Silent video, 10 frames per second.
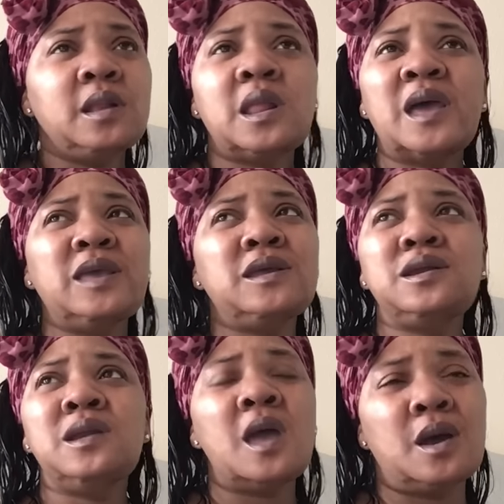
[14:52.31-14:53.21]
Like,
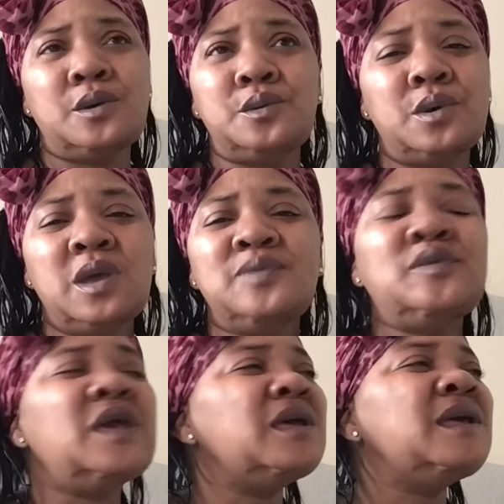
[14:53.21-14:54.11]
no.
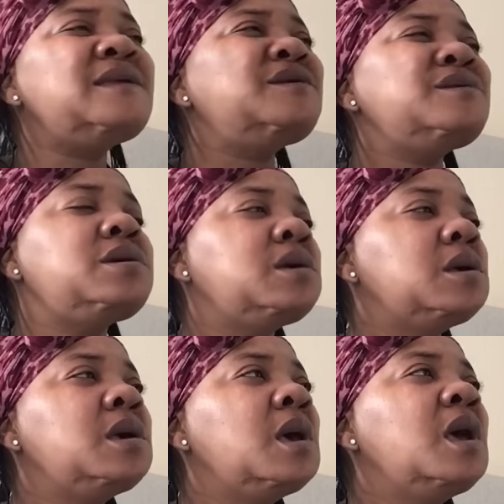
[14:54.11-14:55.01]
Then
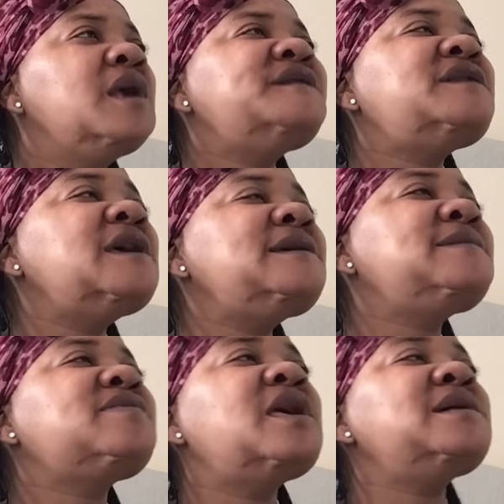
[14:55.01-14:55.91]
she
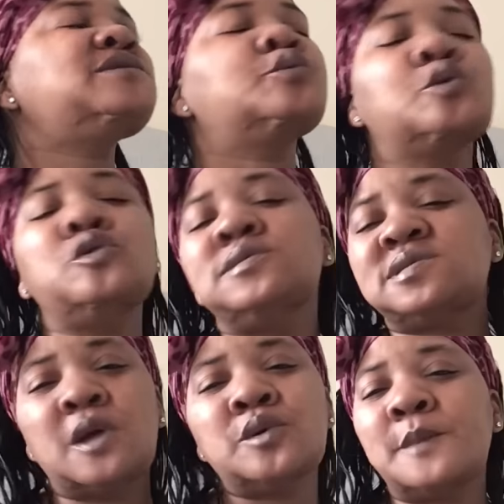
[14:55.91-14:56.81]
thinks rules
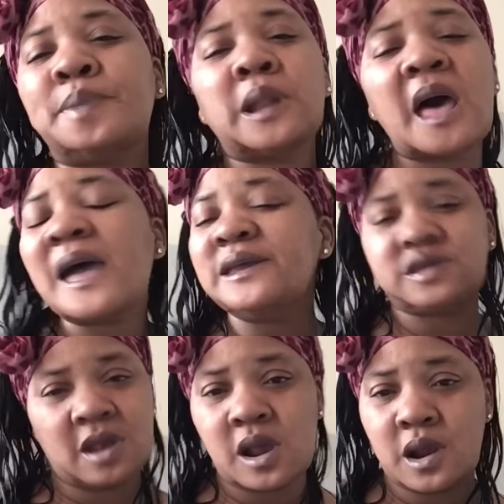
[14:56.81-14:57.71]
don't apply
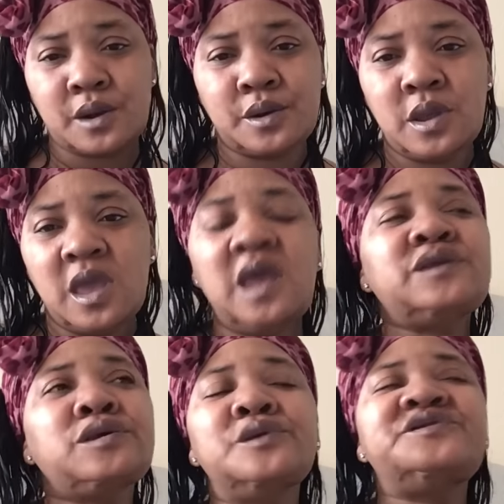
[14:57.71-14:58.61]
to her.
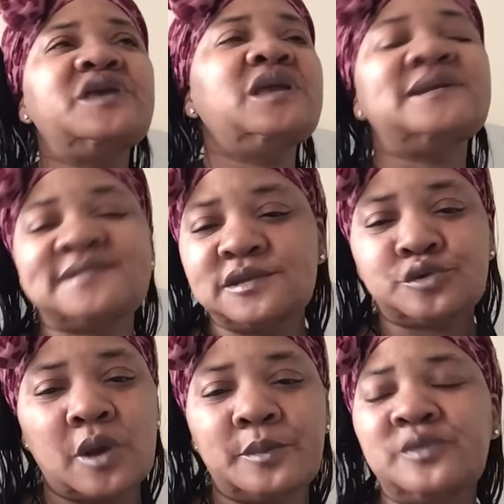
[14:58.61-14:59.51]
until she gets in
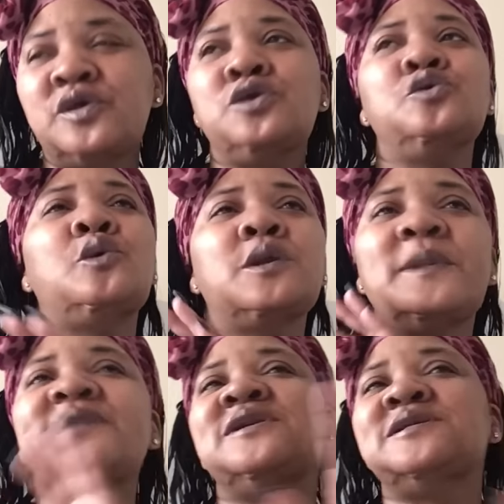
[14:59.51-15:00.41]
trouble. And then you want to
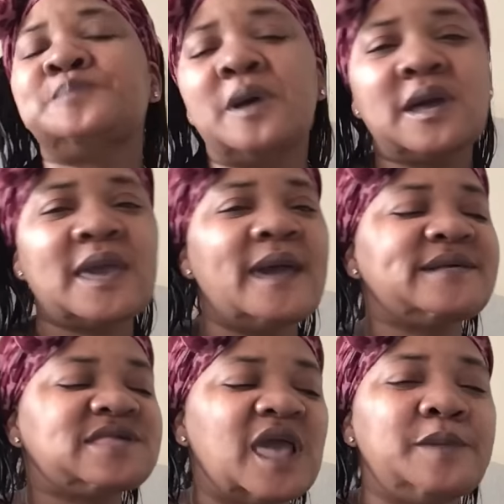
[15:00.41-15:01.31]
these punk
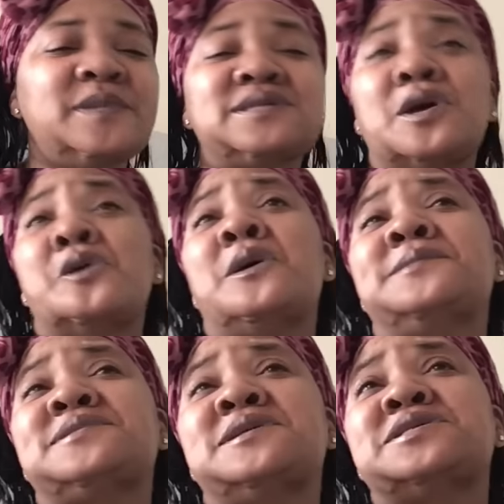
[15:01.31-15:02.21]
ass statements. Oh,
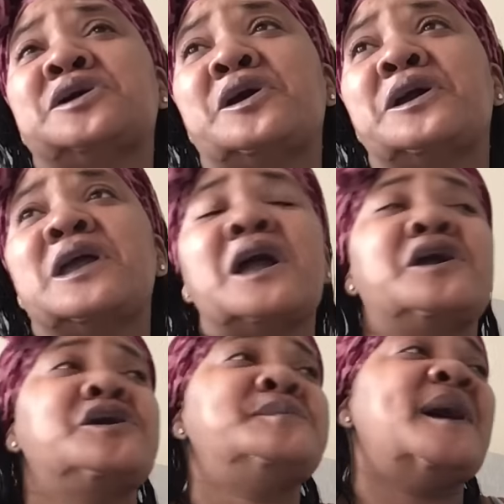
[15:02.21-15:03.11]
I'm so sorry, I
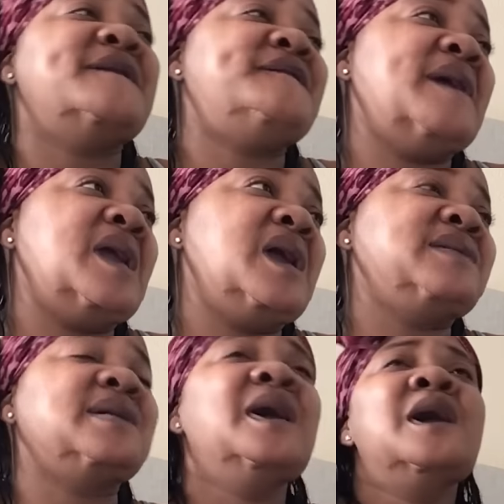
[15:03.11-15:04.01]
hurt my
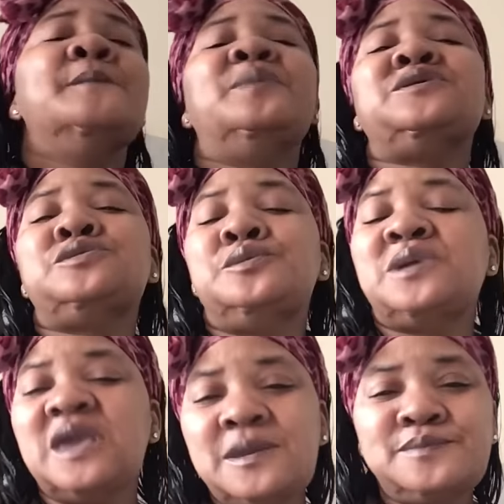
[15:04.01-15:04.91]
fans. But you
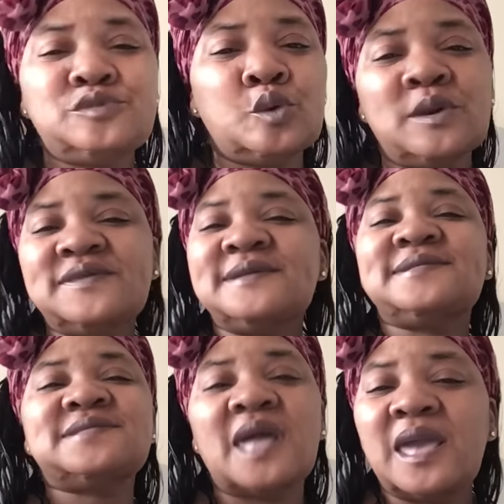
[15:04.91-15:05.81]
keep doing the
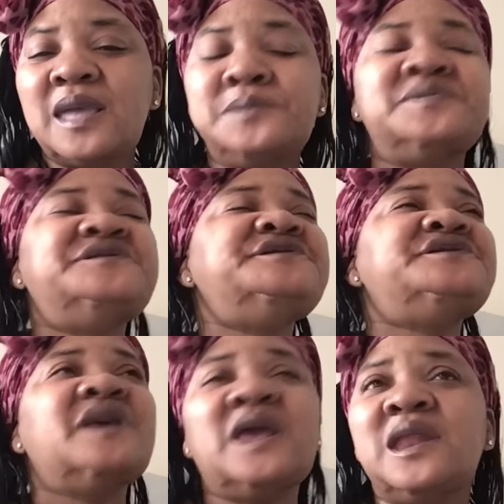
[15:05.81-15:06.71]
same
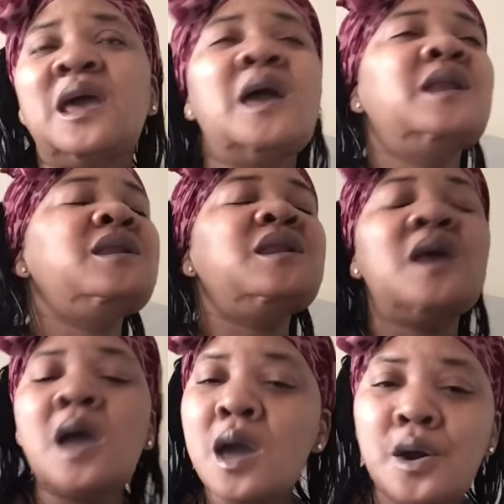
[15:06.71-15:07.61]
shit.
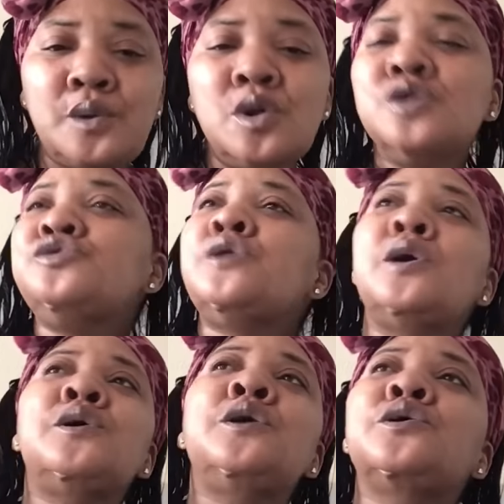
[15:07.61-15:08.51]
No, you
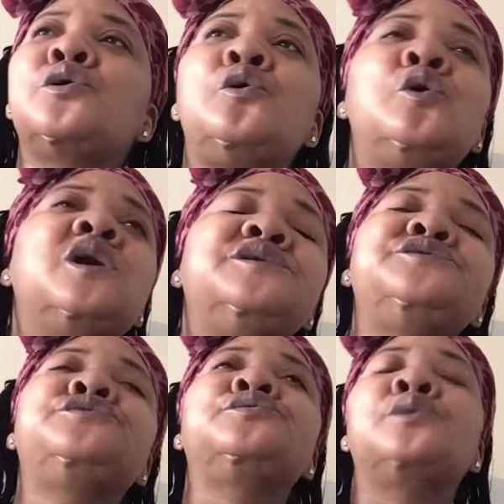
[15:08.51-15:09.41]
don't go to
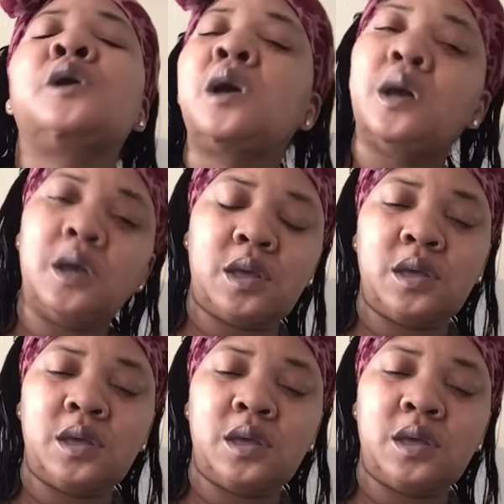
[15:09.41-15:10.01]
court drunk.